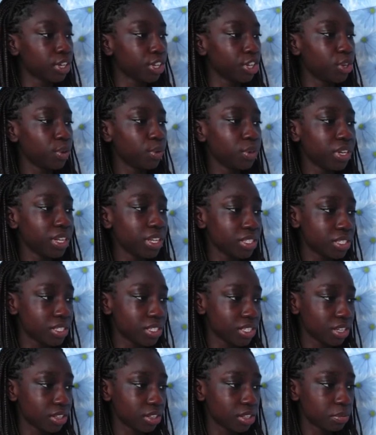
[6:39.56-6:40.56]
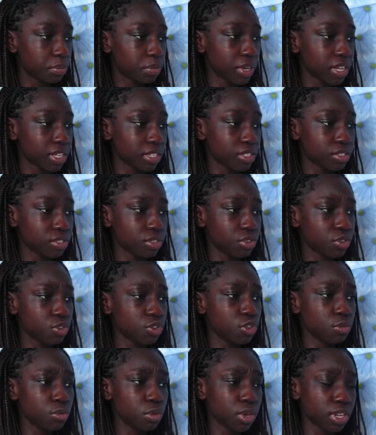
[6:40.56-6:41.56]
You will need to tell the person
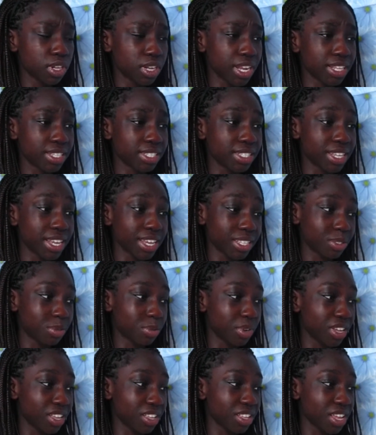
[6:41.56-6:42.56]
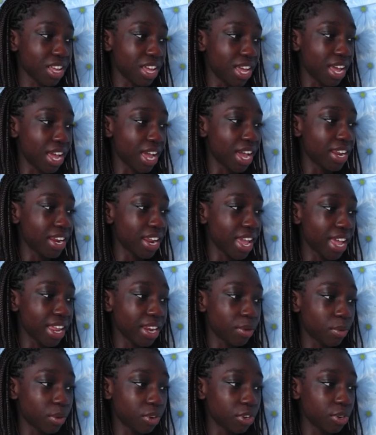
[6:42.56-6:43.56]
whom you had had sex with and
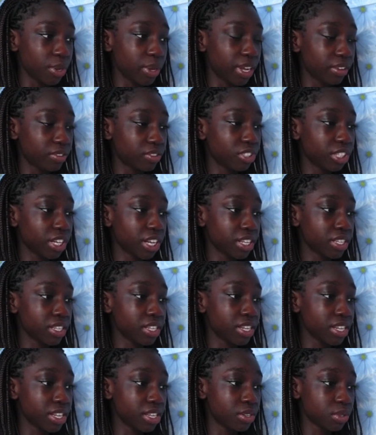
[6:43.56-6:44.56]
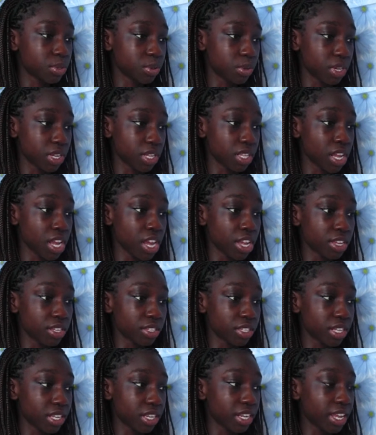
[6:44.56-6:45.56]
anyone you have shared needles with
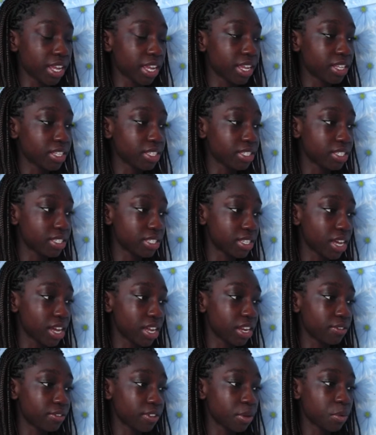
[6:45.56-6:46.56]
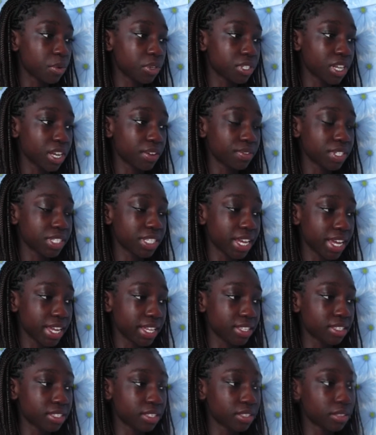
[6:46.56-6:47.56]
so that they can decide if they want to have a
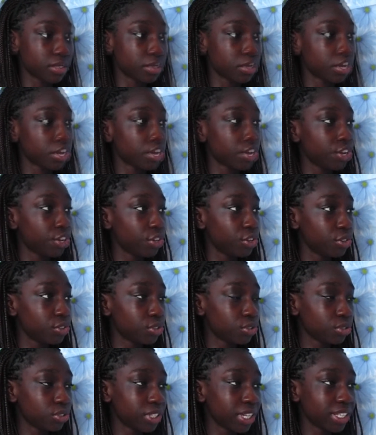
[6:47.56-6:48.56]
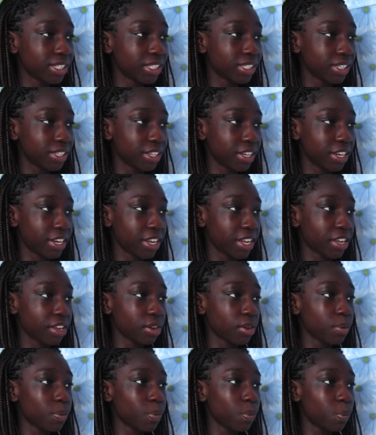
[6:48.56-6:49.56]
test. Your doctor at the clinic
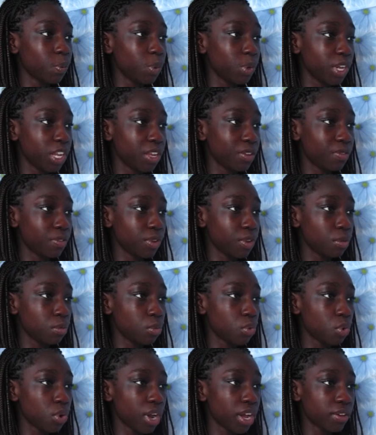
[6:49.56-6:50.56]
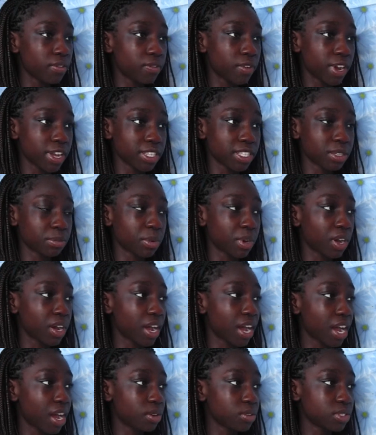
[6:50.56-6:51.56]
will give you more advice about
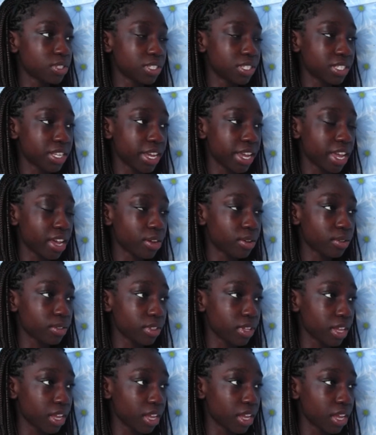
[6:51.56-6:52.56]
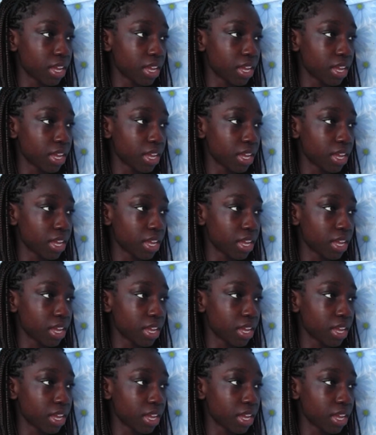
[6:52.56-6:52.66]
how to stay healthy.